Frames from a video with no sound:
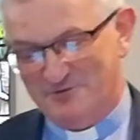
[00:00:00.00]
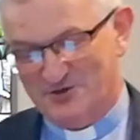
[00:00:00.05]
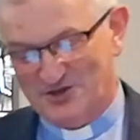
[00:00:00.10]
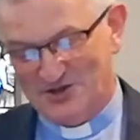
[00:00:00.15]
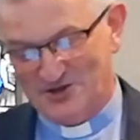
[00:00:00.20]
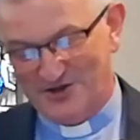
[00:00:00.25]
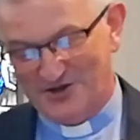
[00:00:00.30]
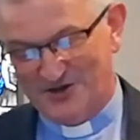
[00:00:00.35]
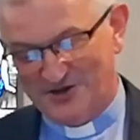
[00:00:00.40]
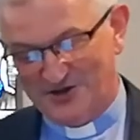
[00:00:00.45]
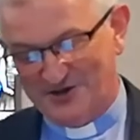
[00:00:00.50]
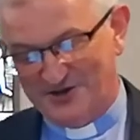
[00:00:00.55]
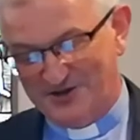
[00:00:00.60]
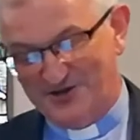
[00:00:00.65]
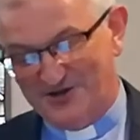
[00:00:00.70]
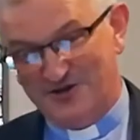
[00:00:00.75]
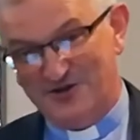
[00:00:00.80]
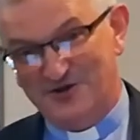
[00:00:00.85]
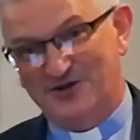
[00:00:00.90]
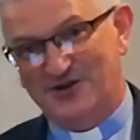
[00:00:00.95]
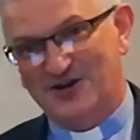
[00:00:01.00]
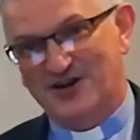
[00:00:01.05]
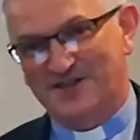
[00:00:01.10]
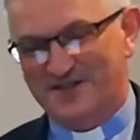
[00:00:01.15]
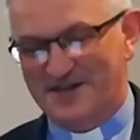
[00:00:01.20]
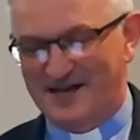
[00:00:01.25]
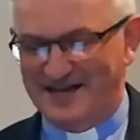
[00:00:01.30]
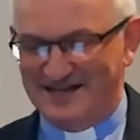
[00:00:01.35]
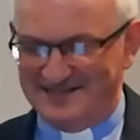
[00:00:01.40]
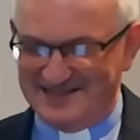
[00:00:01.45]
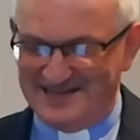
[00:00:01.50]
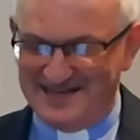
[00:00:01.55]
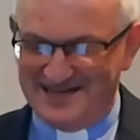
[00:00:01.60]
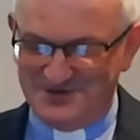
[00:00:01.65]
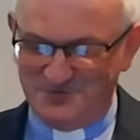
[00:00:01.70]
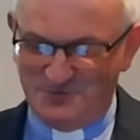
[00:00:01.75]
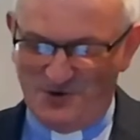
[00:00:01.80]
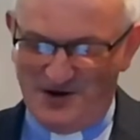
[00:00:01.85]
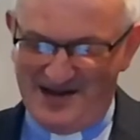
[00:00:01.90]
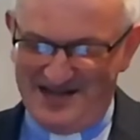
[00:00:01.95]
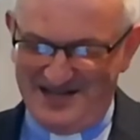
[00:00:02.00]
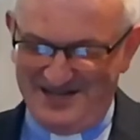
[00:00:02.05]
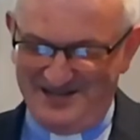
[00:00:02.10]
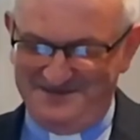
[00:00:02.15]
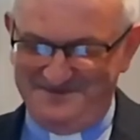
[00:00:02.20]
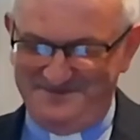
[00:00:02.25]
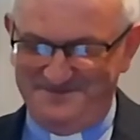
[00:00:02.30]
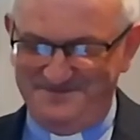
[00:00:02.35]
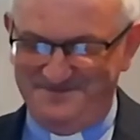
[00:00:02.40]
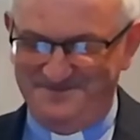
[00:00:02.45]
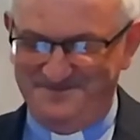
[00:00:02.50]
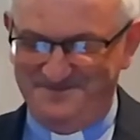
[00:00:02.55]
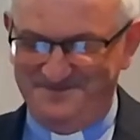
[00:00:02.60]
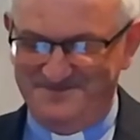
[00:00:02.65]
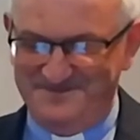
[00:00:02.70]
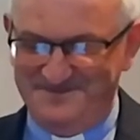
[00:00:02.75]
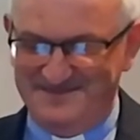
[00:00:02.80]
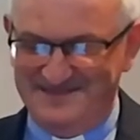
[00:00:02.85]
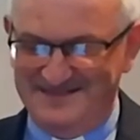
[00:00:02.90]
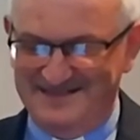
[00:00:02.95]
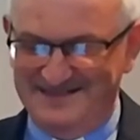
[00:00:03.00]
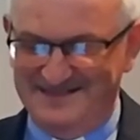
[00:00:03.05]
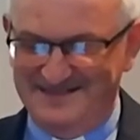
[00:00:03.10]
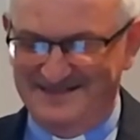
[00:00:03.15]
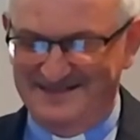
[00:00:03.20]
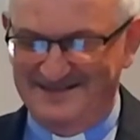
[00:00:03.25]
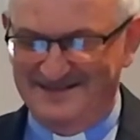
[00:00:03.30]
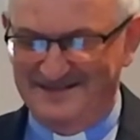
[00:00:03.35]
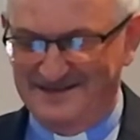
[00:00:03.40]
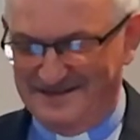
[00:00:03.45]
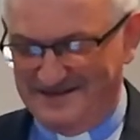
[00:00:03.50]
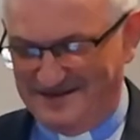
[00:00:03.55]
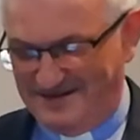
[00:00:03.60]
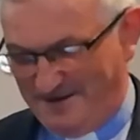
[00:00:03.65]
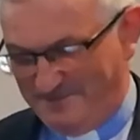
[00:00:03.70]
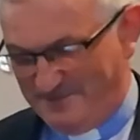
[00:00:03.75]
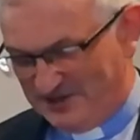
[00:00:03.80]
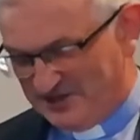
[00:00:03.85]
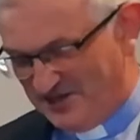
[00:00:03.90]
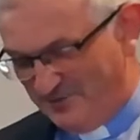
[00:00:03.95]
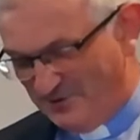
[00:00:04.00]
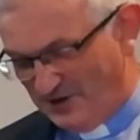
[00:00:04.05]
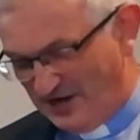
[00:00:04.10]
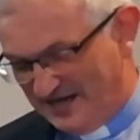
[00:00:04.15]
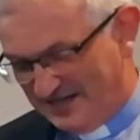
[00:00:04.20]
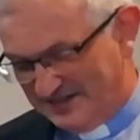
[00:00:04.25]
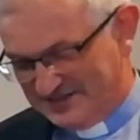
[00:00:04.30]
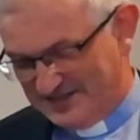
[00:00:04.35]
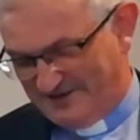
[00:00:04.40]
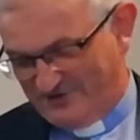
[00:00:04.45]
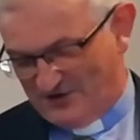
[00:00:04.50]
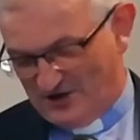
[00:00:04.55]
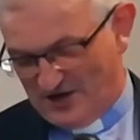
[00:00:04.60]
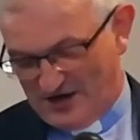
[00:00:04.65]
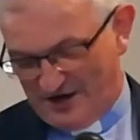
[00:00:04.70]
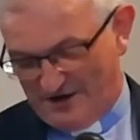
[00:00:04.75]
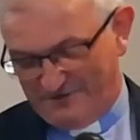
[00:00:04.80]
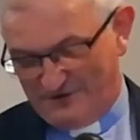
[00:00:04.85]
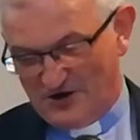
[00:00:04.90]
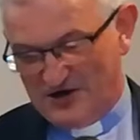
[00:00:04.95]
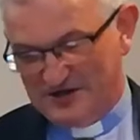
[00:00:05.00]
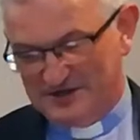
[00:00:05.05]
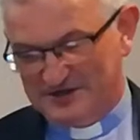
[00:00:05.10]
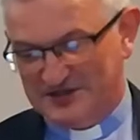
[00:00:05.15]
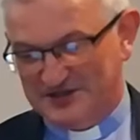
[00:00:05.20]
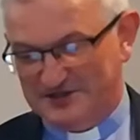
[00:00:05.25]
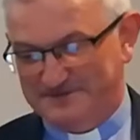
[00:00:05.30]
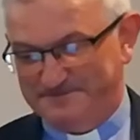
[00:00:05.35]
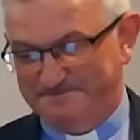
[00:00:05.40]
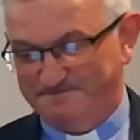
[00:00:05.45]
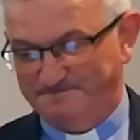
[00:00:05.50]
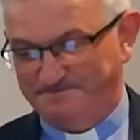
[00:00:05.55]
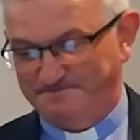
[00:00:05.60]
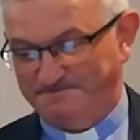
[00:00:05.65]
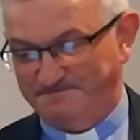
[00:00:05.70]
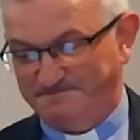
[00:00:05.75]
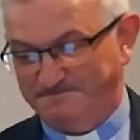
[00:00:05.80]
I'm sure you got that as well. Let me see what else I've got. I've got